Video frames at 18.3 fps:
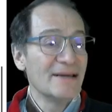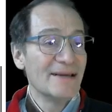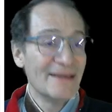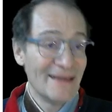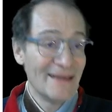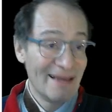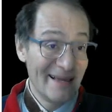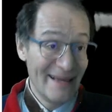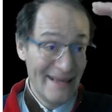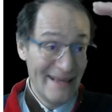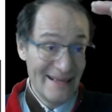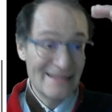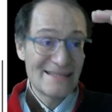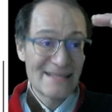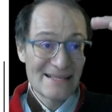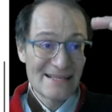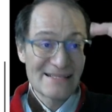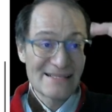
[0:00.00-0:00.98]
it
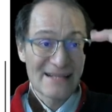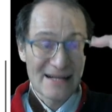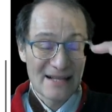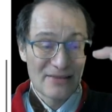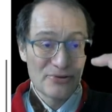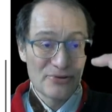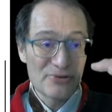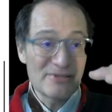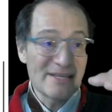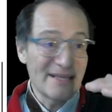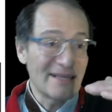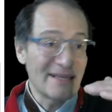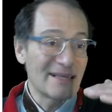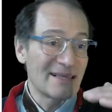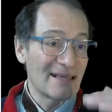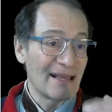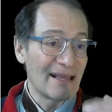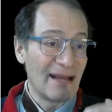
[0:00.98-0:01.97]
is reducing
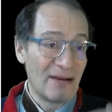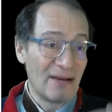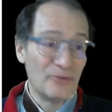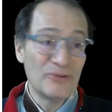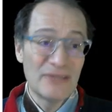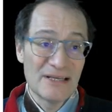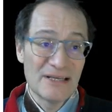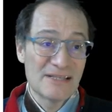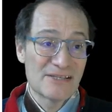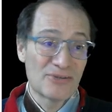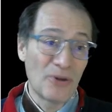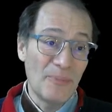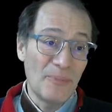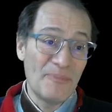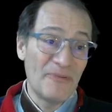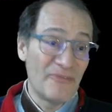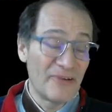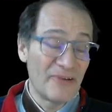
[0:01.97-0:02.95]
until stop.
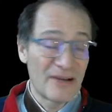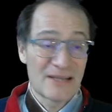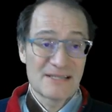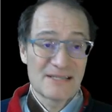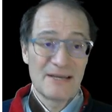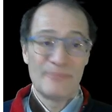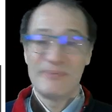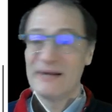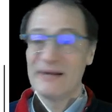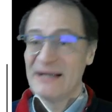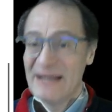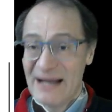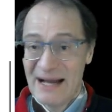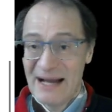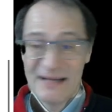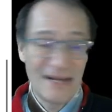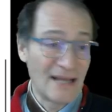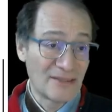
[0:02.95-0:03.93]
For example, an
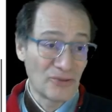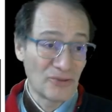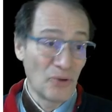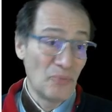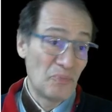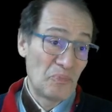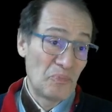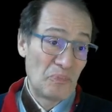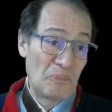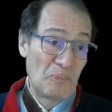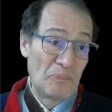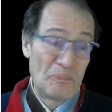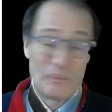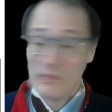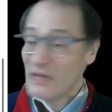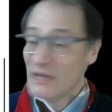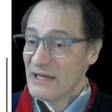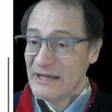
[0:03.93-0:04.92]
atom
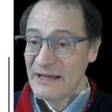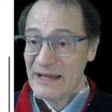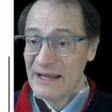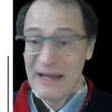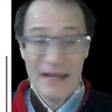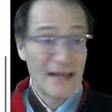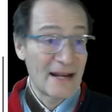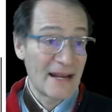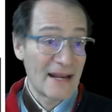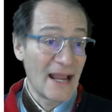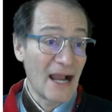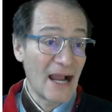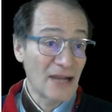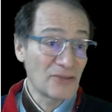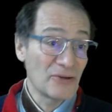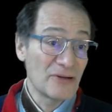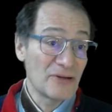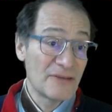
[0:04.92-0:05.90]

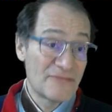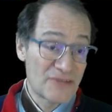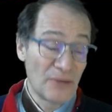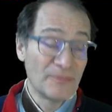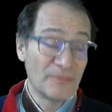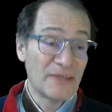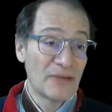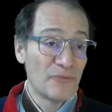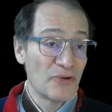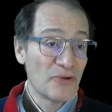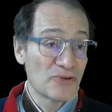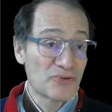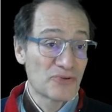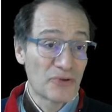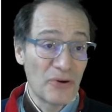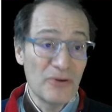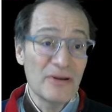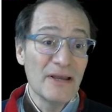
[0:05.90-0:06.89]
reactor, if something goes
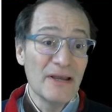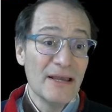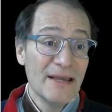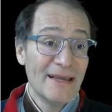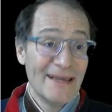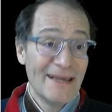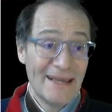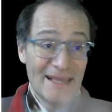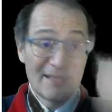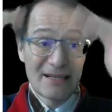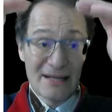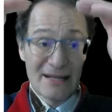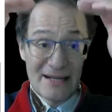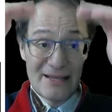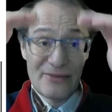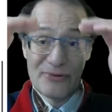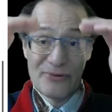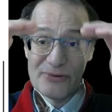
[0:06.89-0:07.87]
wrong, it
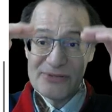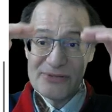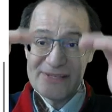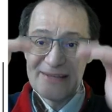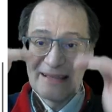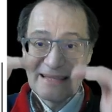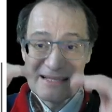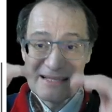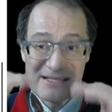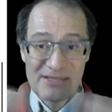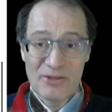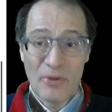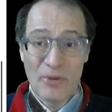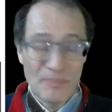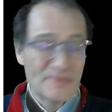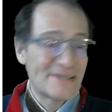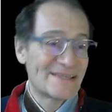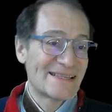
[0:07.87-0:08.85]
reduces and
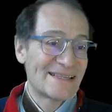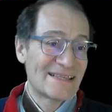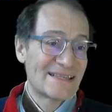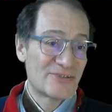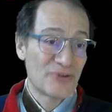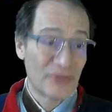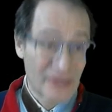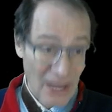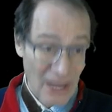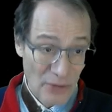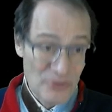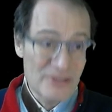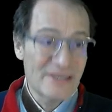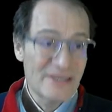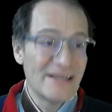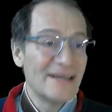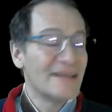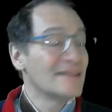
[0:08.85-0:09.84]
stops, shutdowns
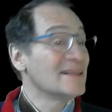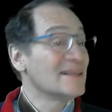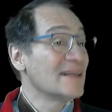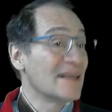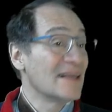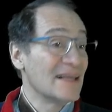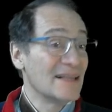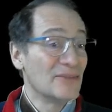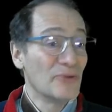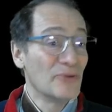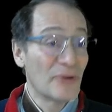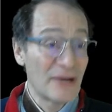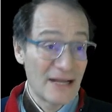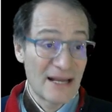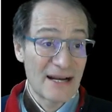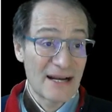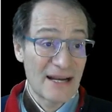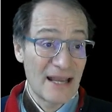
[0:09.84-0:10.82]
the nuclear
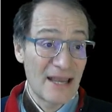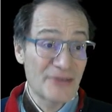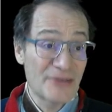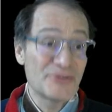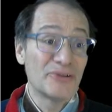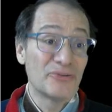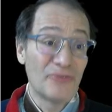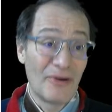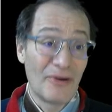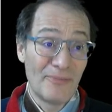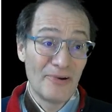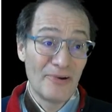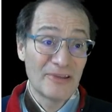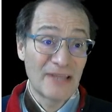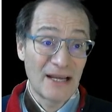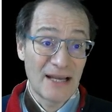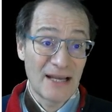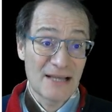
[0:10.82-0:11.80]
reaction to avoid
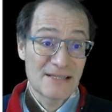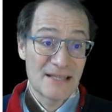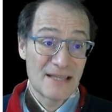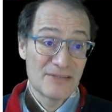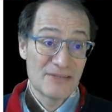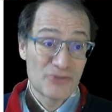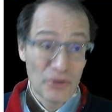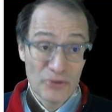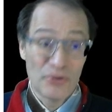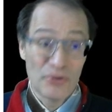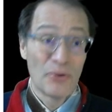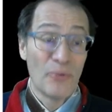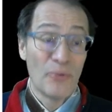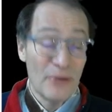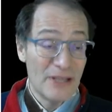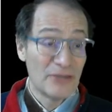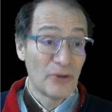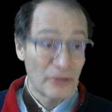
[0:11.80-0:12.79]
an accident. So you will
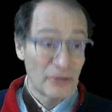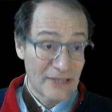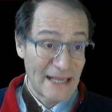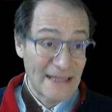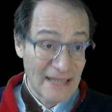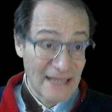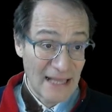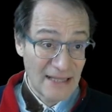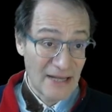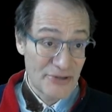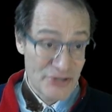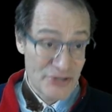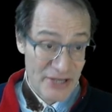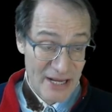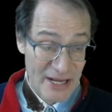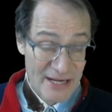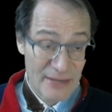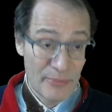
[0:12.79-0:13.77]
not get energy
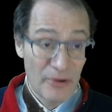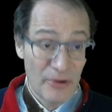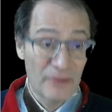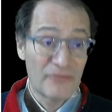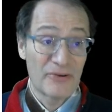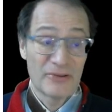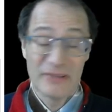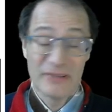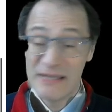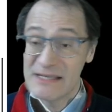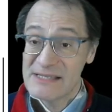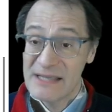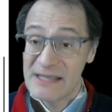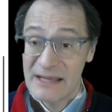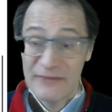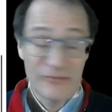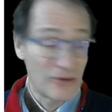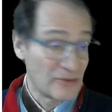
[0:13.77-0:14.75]
anymore from this
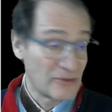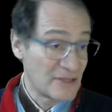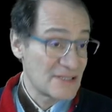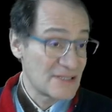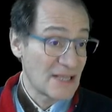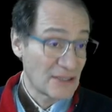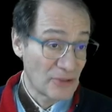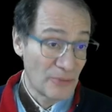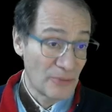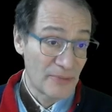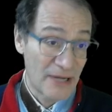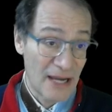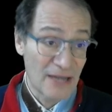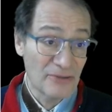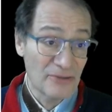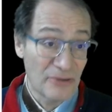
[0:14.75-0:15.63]
atom reactor,